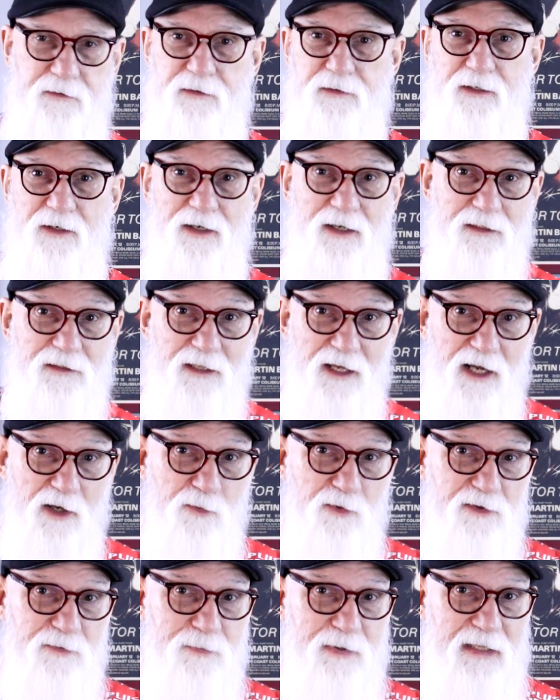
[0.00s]
Now,
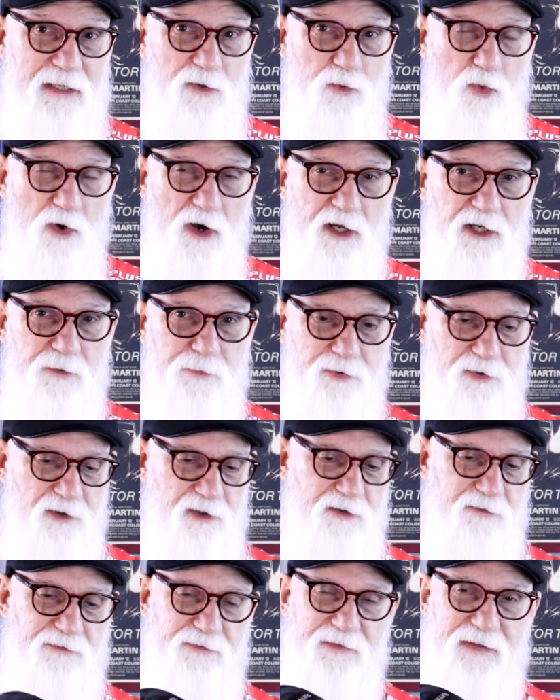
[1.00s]
along with being
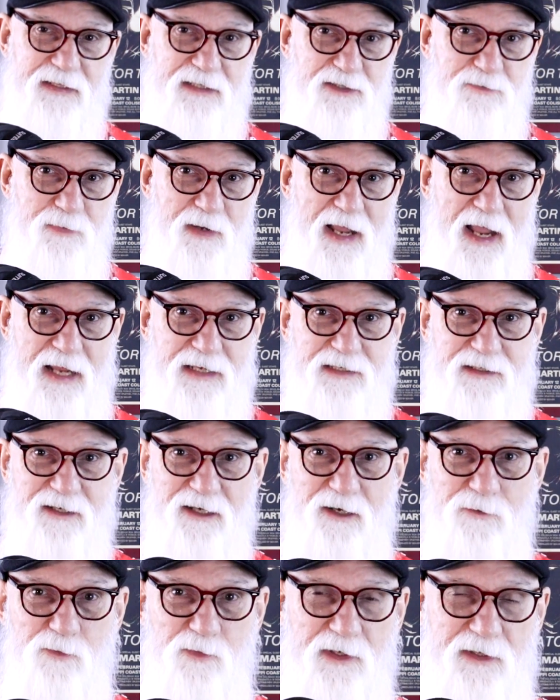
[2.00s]
waterproof, these bags
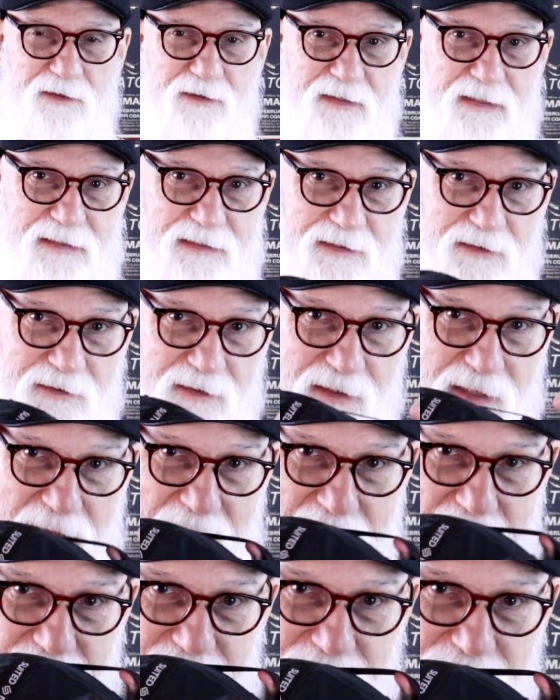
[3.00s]
come with these little
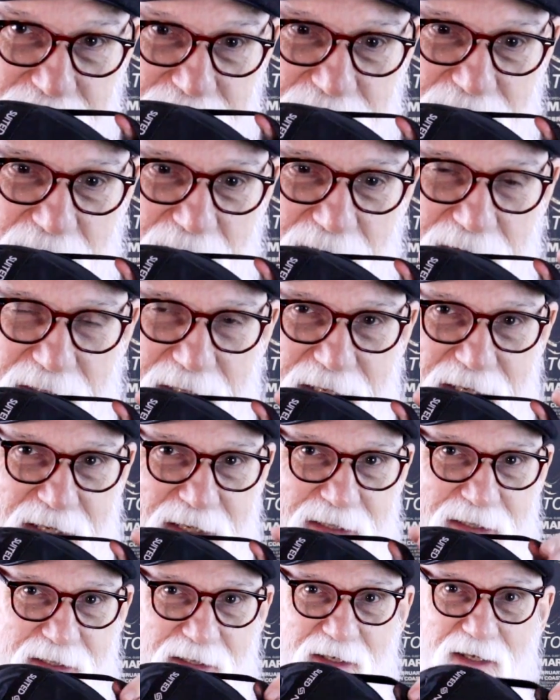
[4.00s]
handles on the
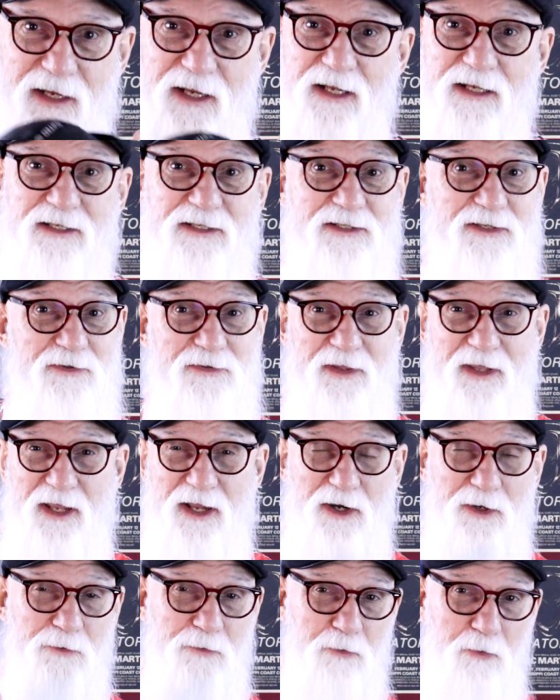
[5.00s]
end, so they
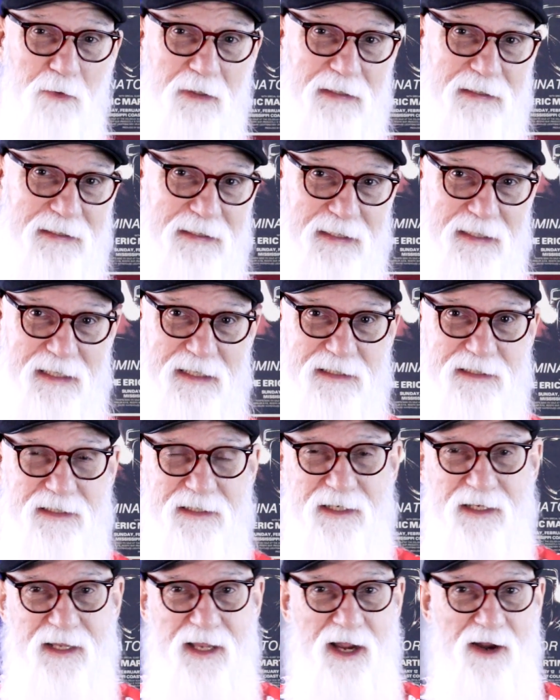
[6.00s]
are really easy
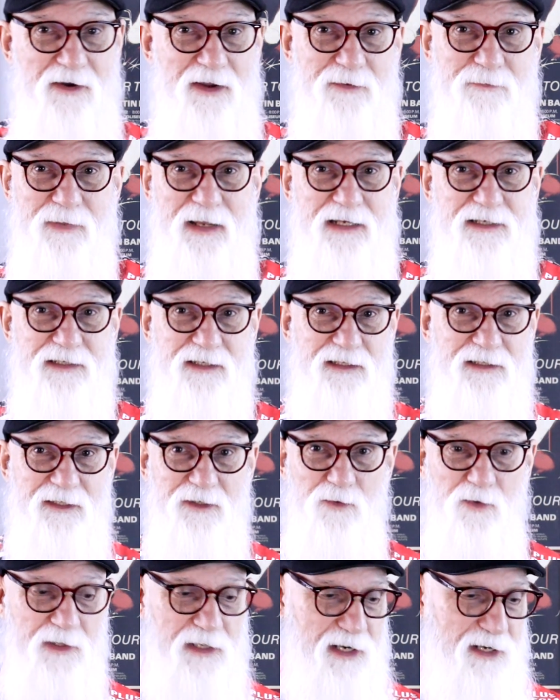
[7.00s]
to carry. Basically,
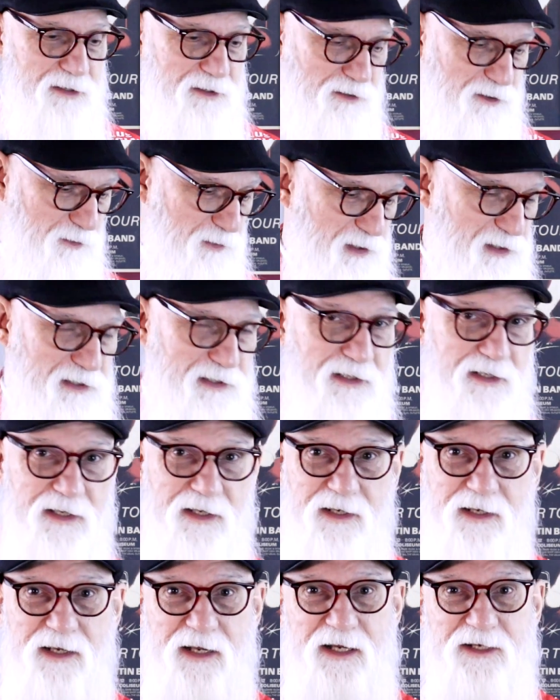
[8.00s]
what I do is
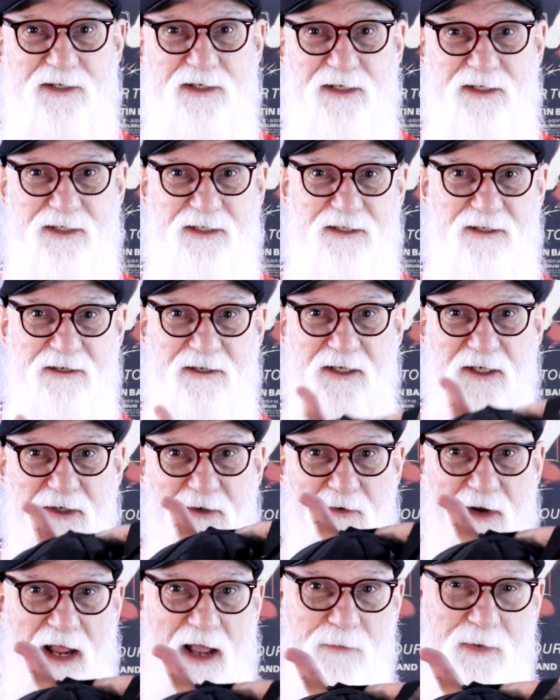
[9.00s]
I just can
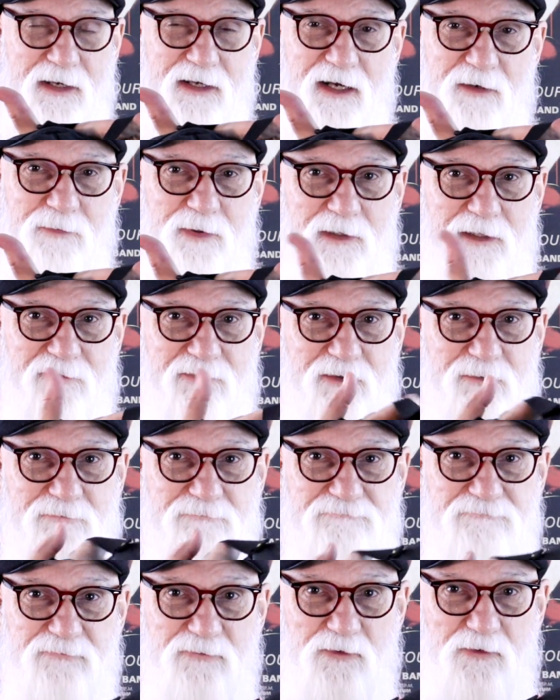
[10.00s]
grab a couple of
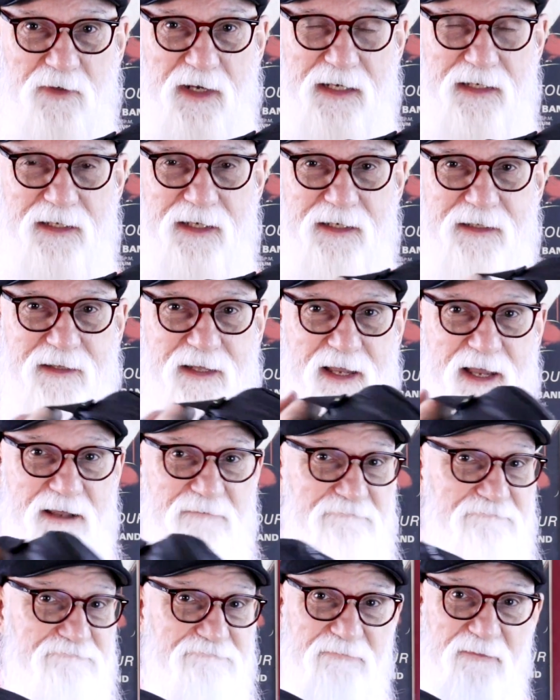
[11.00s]
them right like that